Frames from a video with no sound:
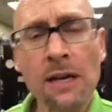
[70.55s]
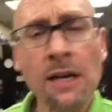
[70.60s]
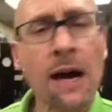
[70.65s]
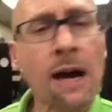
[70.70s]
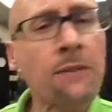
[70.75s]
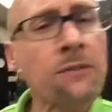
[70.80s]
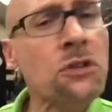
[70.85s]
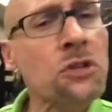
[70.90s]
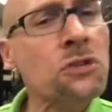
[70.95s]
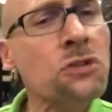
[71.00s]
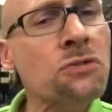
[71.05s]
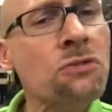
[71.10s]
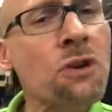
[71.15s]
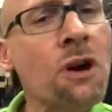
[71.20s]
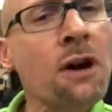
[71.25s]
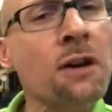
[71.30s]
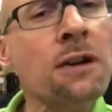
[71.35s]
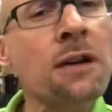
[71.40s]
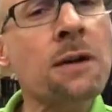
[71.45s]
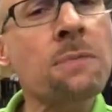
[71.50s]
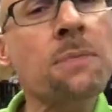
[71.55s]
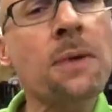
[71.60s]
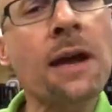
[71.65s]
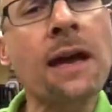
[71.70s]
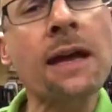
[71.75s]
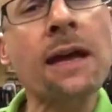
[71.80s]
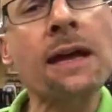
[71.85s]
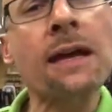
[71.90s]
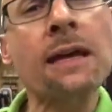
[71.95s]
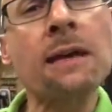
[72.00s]
I've just drawn up
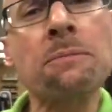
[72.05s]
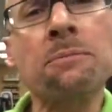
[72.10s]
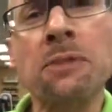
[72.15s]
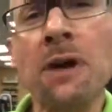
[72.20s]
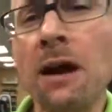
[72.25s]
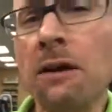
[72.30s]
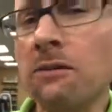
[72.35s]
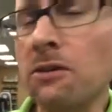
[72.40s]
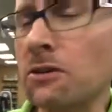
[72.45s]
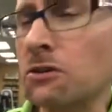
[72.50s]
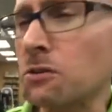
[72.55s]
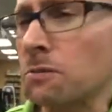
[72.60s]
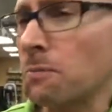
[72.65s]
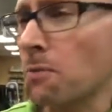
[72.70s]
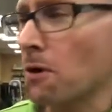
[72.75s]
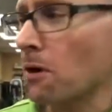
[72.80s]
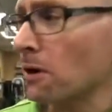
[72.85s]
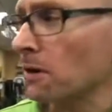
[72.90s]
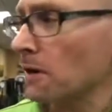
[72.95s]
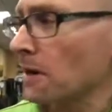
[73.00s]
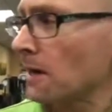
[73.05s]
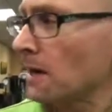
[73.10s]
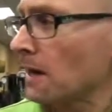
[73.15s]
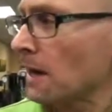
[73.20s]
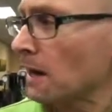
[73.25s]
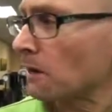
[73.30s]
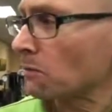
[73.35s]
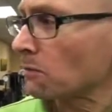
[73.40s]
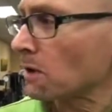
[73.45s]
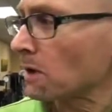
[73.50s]
a progress report
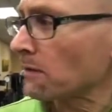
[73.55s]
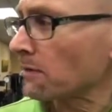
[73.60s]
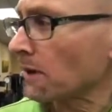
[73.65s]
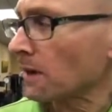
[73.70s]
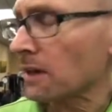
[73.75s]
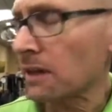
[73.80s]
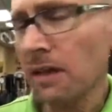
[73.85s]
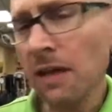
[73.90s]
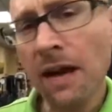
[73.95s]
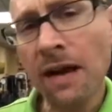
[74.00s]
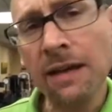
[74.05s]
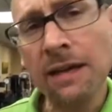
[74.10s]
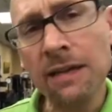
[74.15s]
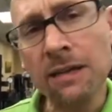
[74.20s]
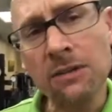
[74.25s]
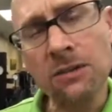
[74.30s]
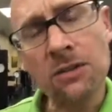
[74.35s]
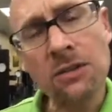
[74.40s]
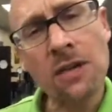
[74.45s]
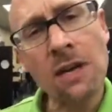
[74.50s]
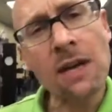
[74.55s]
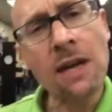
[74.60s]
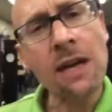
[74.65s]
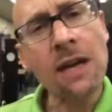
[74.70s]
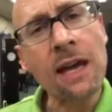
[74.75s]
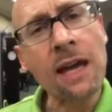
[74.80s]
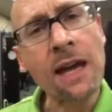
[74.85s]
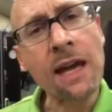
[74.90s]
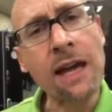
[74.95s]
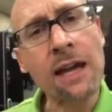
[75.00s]
on one of our clients
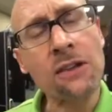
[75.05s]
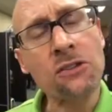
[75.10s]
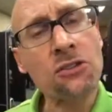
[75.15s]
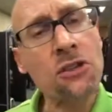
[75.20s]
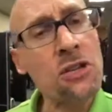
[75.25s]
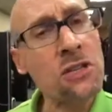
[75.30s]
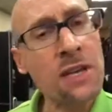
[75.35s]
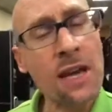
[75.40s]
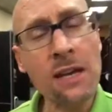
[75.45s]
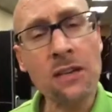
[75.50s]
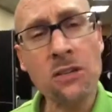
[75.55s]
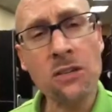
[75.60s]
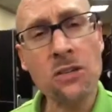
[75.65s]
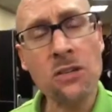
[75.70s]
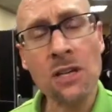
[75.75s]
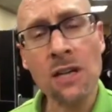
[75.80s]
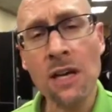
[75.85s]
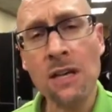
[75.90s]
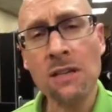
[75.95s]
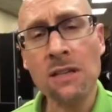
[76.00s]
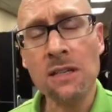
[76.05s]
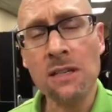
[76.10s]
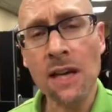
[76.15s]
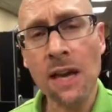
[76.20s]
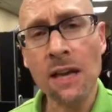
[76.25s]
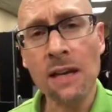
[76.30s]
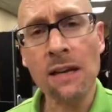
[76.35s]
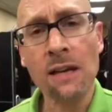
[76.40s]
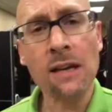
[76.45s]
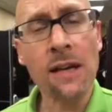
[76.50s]
and she's anxious to get the
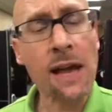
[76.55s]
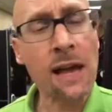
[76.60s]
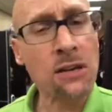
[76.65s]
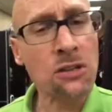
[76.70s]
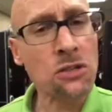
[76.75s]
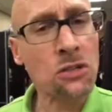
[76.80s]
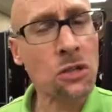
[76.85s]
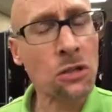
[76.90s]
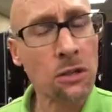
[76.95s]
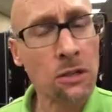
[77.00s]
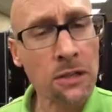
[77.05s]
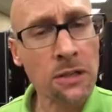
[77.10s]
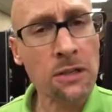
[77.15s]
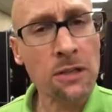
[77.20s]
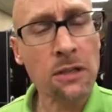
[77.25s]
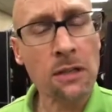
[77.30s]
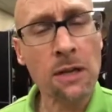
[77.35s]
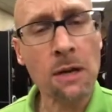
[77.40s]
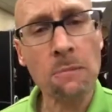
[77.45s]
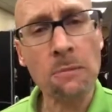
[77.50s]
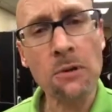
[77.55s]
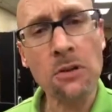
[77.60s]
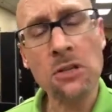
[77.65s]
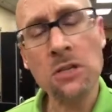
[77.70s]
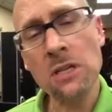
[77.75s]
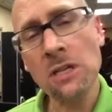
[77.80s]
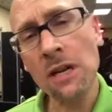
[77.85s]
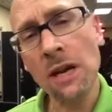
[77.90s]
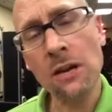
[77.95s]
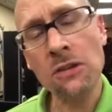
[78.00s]
data, anxious to look at the numbers,
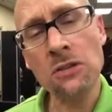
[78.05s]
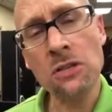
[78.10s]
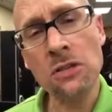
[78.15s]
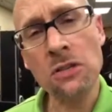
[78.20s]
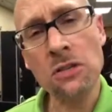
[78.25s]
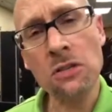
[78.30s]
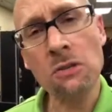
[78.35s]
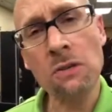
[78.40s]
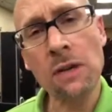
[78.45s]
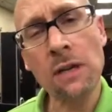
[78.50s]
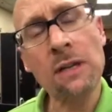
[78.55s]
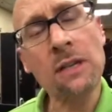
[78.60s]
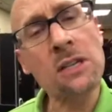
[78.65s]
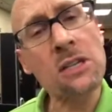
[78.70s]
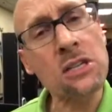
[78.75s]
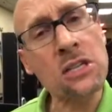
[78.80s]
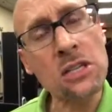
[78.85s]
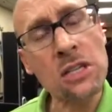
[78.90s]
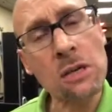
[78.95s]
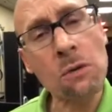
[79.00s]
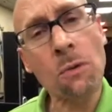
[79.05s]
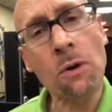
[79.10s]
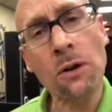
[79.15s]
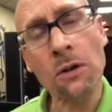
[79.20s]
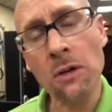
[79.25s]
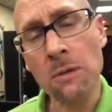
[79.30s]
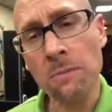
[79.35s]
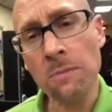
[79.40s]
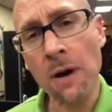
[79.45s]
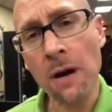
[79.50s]
see how she's doing, to see what
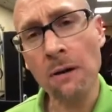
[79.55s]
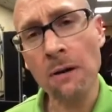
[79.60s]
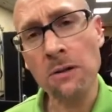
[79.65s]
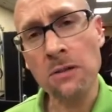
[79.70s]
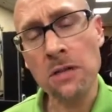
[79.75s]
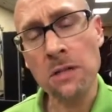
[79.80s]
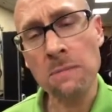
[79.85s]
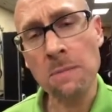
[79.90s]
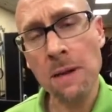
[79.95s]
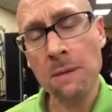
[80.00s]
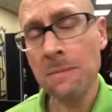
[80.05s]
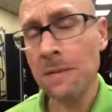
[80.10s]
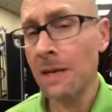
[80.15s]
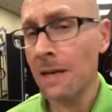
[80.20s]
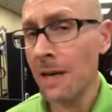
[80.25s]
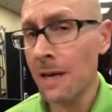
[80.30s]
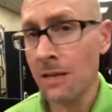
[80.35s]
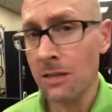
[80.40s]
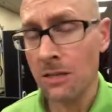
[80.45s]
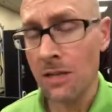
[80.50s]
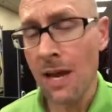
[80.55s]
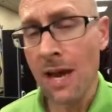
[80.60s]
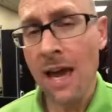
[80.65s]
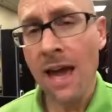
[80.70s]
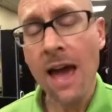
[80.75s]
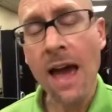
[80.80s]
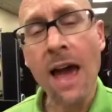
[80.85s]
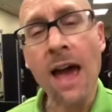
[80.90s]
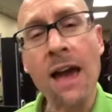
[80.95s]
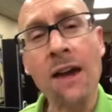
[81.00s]
her progress has been because
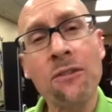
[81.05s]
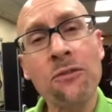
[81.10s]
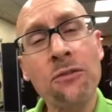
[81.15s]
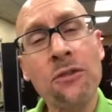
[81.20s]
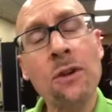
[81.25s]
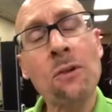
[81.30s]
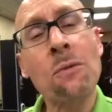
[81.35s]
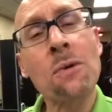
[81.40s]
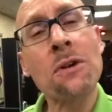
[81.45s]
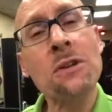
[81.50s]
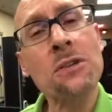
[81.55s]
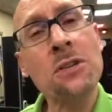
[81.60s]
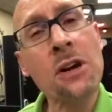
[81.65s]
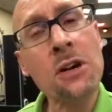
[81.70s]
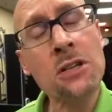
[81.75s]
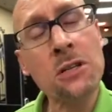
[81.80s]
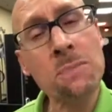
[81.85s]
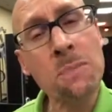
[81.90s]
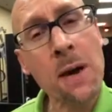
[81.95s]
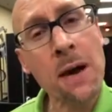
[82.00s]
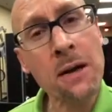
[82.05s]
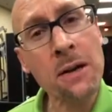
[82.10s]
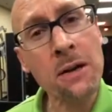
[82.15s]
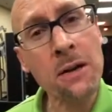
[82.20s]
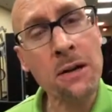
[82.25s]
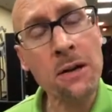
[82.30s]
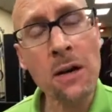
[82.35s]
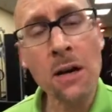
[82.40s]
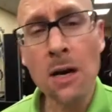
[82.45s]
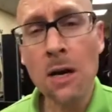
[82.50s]
everyone does
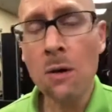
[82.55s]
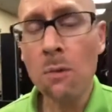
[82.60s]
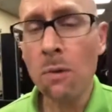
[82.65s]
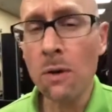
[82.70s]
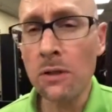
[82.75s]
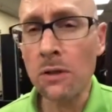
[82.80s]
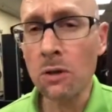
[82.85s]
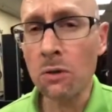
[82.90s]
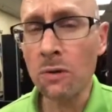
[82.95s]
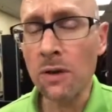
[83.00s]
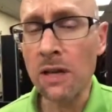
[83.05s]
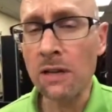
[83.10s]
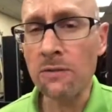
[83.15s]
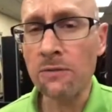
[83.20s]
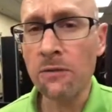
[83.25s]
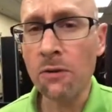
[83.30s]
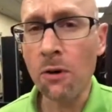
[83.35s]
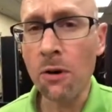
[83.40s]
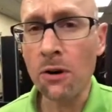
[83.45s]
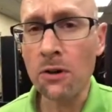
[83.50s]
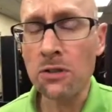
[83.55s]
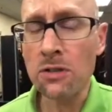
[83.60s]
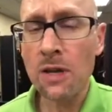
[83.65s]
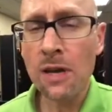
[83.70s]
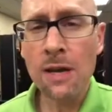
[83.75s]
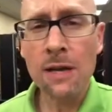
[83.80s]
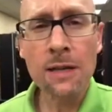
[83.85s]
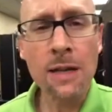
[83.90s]
better when they're reinforced.